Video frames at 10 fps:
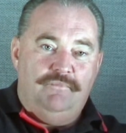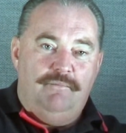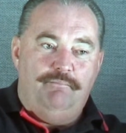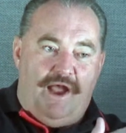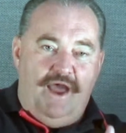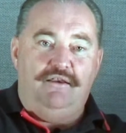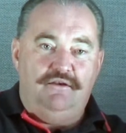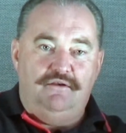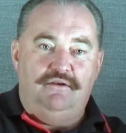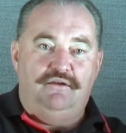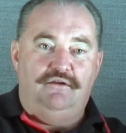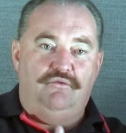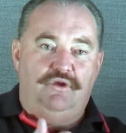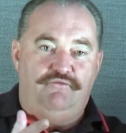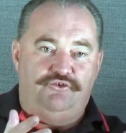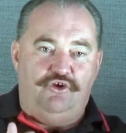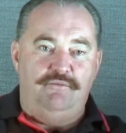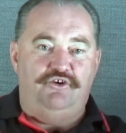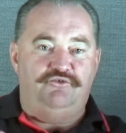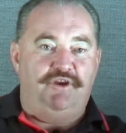but if the team
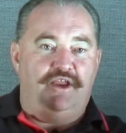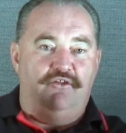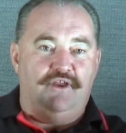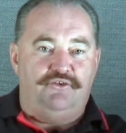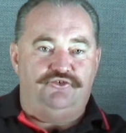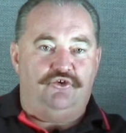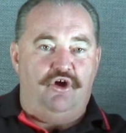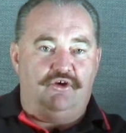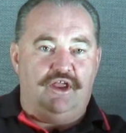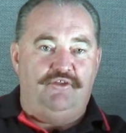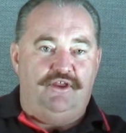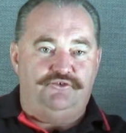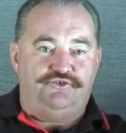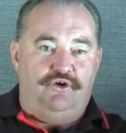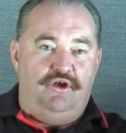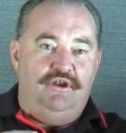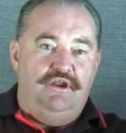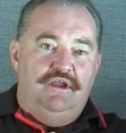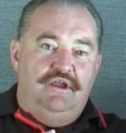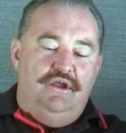needs me to go the other side, I'll go the other side.
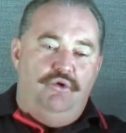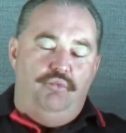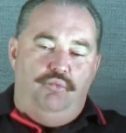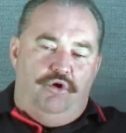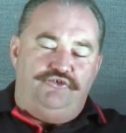What's